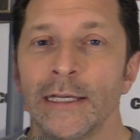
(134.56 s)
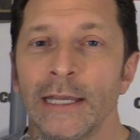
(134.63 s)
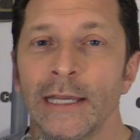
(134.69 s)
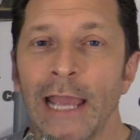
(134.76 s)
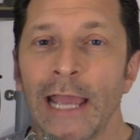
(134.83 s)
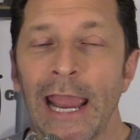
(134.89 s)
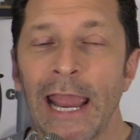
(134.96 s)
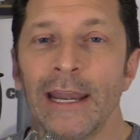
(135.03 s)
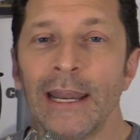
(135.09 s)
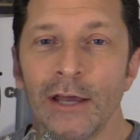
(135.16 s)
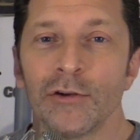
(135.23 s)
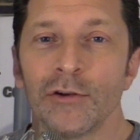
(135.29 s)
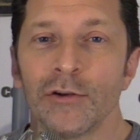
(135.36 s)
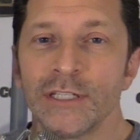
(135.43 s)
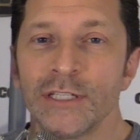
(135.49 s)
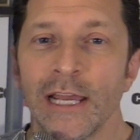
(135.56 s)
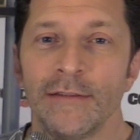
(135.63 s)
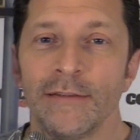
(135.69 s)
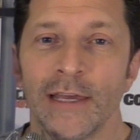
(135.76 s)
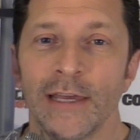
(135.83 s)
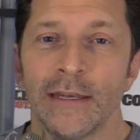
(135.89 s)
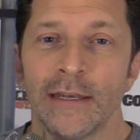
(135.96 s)
and understand
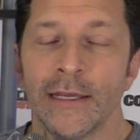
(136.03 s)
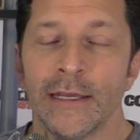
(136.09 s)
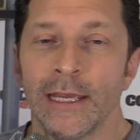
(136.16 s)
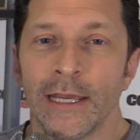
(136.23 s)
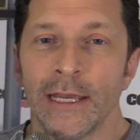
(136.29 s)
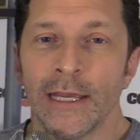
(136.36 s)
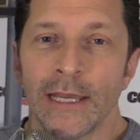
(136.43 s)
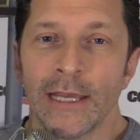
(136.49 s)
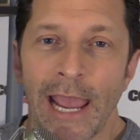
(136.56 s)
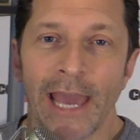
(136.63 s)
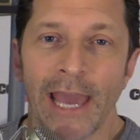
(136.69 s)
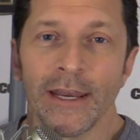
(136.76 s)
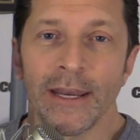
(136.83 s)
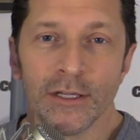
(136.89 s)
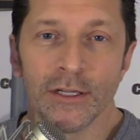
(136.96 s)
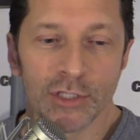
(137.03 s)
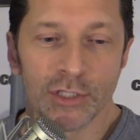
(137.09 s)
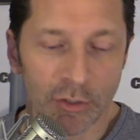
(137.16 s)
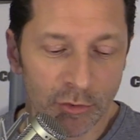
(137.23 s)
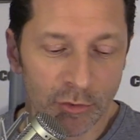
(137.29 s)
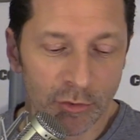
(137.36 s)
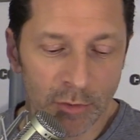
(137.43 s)
that adding
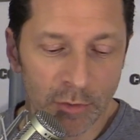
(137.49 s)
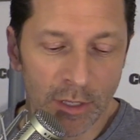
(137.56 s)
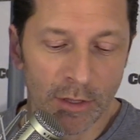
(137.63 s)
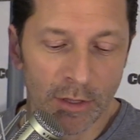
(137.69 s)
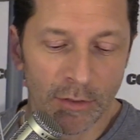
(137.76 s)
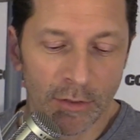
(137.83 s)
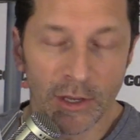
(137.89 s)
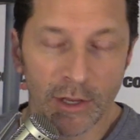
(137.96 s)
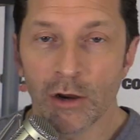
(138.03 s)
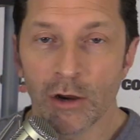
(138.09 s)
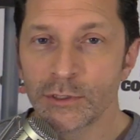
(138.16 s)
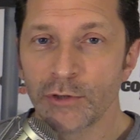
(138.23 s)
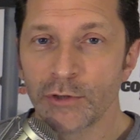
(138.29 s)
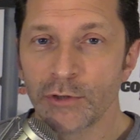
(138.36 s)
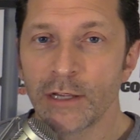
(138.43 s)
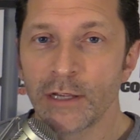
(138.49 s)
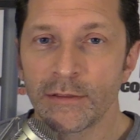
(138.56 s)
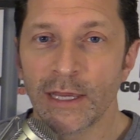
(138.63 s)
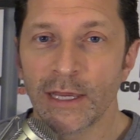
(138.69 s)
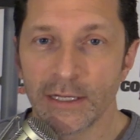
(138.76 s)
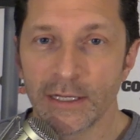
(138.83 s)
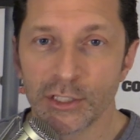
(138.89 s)
to the arm strength
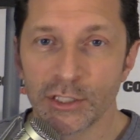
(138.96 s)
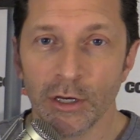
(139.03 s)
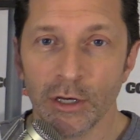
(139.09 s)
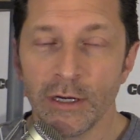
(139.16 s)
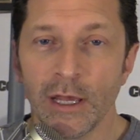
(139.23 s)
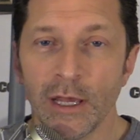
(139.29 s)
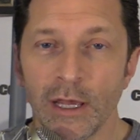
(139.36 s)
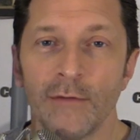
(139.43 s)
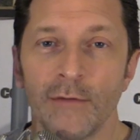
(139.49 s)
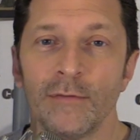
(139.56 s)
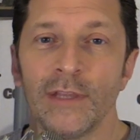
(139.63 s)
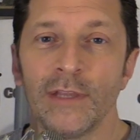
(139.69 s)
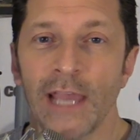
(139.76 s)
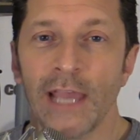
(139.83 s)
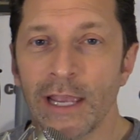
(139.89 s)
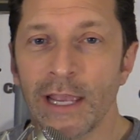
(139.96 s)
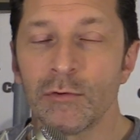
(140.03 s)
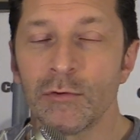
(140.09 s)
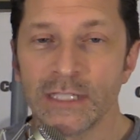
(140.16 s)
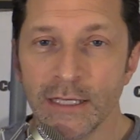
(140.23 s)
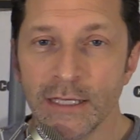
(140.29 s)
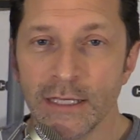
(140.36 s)
that is good enough, the
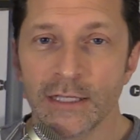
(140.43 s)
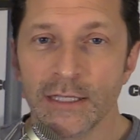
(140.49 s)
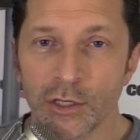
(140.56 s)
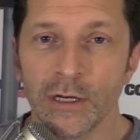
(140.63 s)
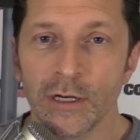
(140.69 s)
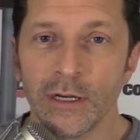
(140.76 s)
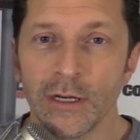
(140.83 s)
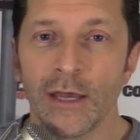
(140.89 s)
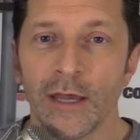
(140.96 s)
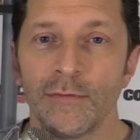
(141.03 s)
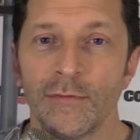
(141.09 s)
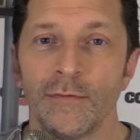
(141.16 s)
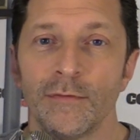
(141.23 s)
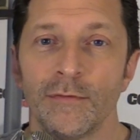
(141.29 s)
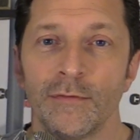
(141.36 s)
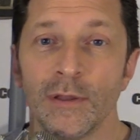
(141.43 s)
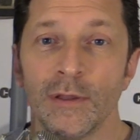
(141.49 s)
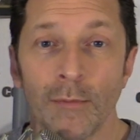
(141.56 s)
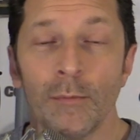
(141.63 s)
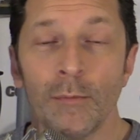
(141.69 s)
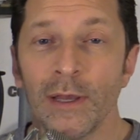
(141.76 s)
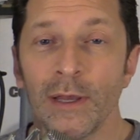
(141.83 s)
accuracy that's good enough, the
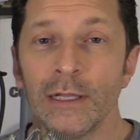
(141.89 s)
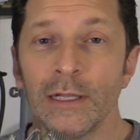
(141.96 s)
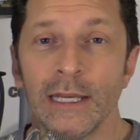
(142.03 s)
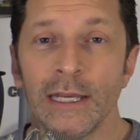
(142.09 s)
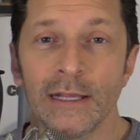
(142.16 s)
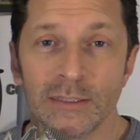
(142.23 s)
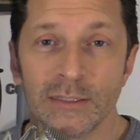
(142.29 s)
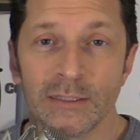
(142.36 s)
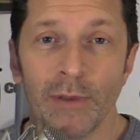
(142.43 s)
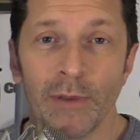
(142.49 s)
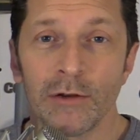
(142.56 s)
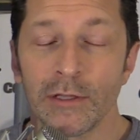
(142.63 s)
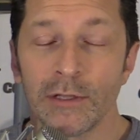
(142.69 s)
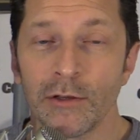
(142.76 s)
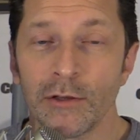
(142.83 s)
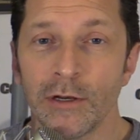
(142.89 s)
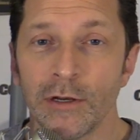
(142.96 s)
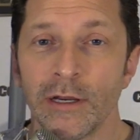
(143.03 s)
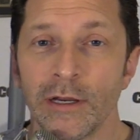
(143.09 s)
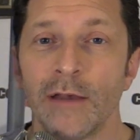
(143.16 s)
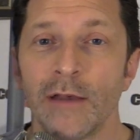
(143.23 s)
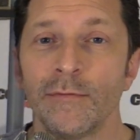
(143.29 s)
mobility that's better than good
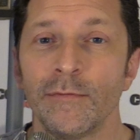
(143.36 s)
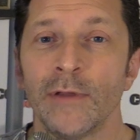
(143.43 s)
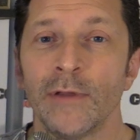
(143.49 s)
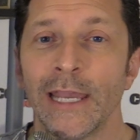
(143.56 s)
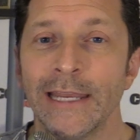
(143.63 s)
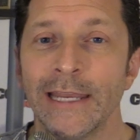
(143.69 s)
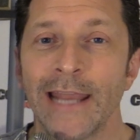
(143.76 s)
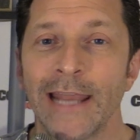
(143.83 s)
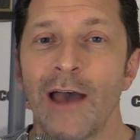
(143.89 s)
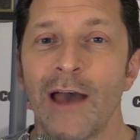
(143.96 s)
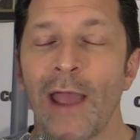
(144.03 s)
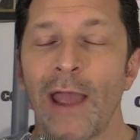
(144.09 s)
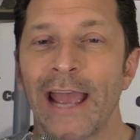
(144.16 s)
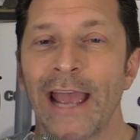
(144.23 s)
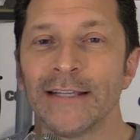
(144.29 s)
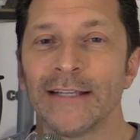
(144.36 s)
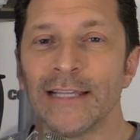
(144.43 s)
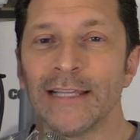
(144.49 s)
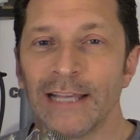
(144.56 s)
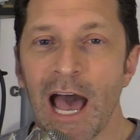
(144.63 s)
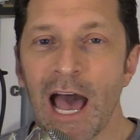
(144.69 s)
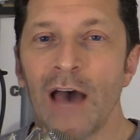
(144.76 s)
enough, he now has the
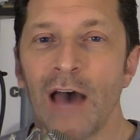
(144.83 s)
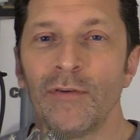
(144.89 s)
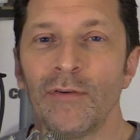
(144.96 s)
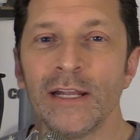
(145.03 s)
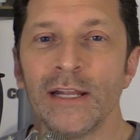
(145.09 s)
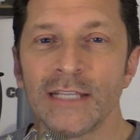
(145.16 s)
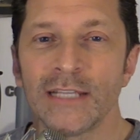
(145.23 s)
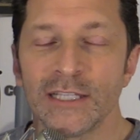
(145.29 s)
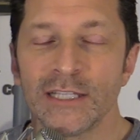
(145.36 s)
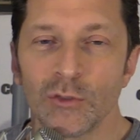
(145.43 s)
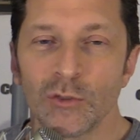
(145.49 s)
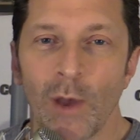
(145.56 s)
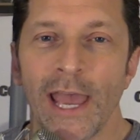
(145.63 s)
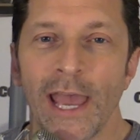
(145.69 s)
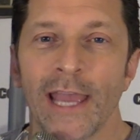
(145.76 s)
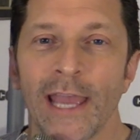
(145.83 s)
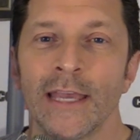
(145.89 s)
confidence and swag